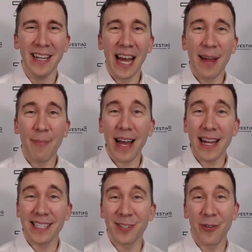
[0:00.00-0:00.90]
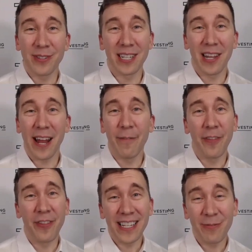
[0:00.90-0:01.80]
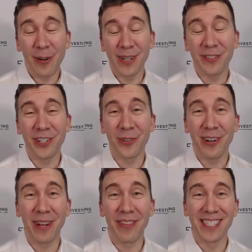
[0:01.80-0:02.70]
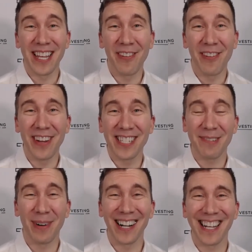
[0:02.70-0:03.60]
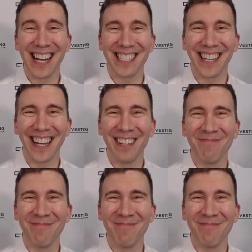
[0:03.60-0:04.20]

Hey, Maya, hey, Soren, this is a lot of fun. Thanks very much for joining me on the Seven Investing Podcast today.